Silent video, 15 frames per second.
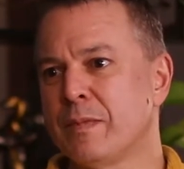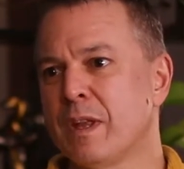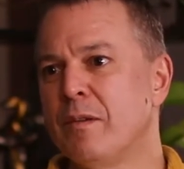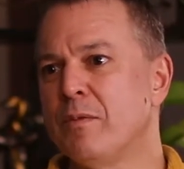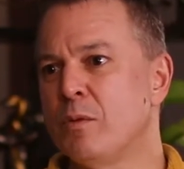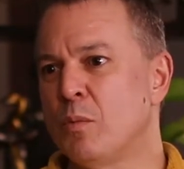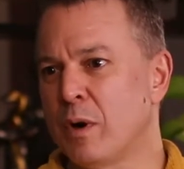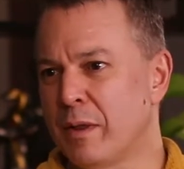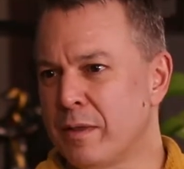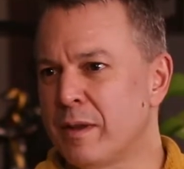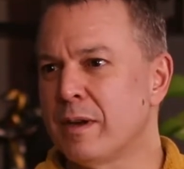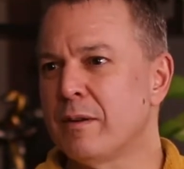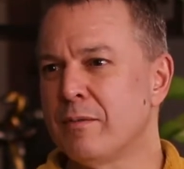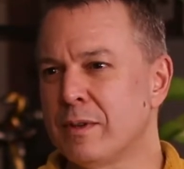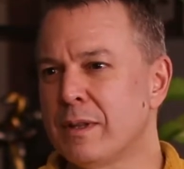if you want to
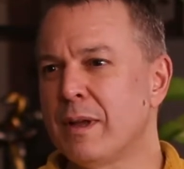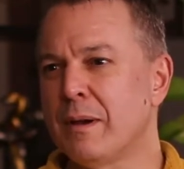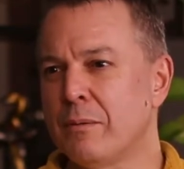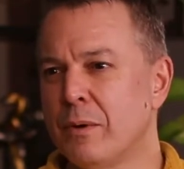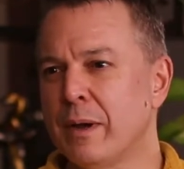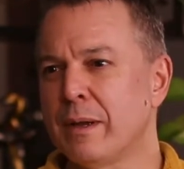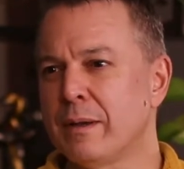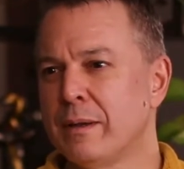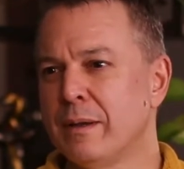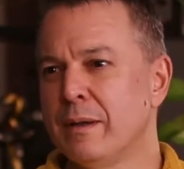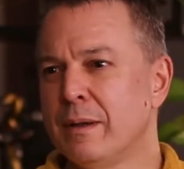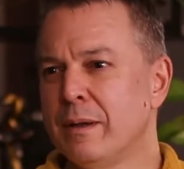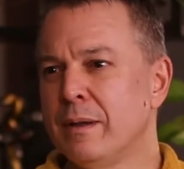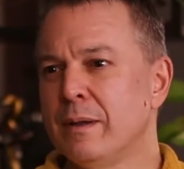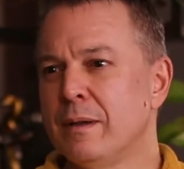think of it that way.
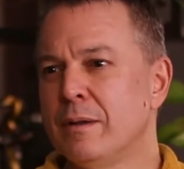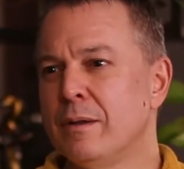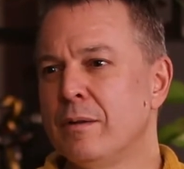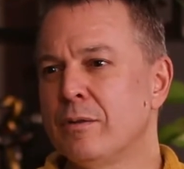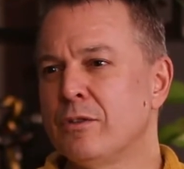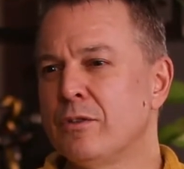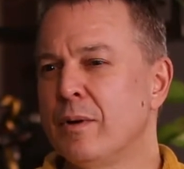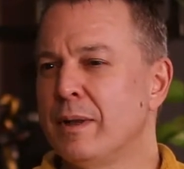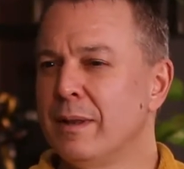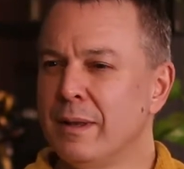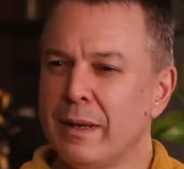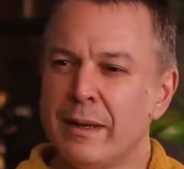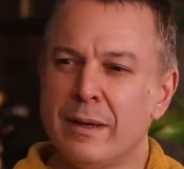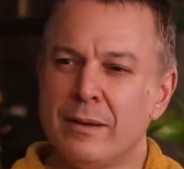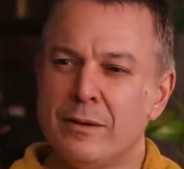So I
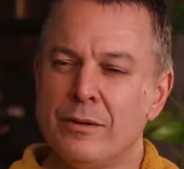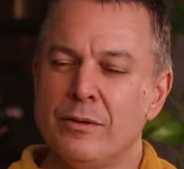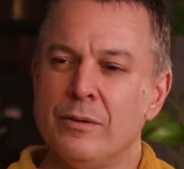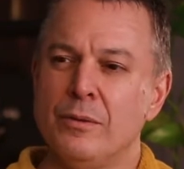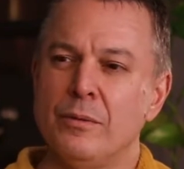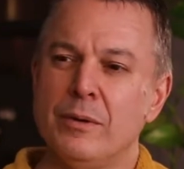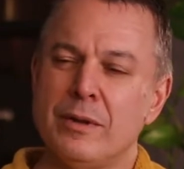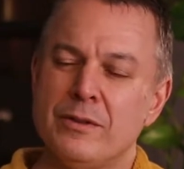link it to,